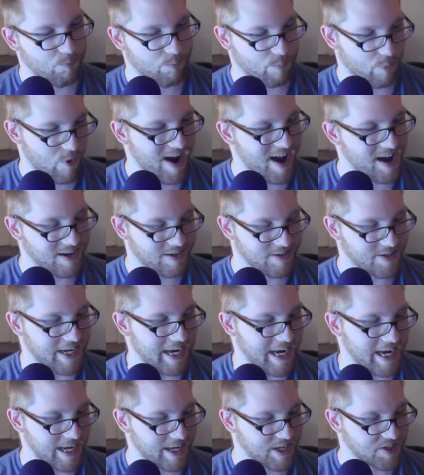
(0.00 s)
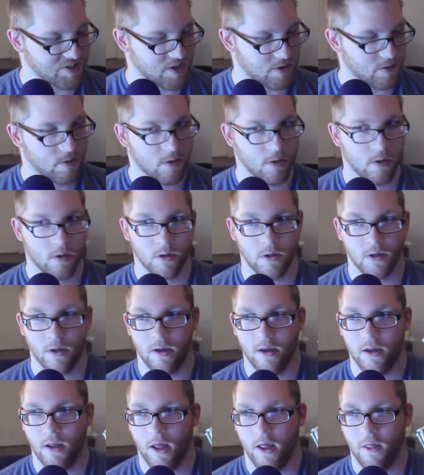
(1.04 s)
brand teas,
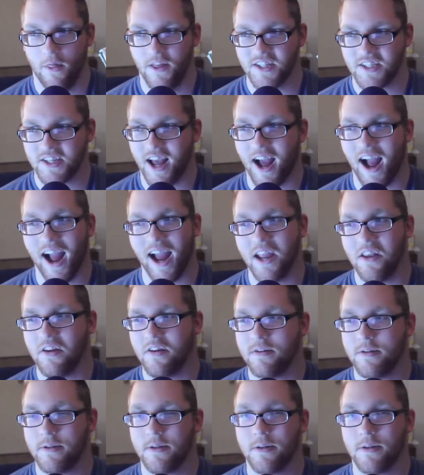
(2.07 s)
this kind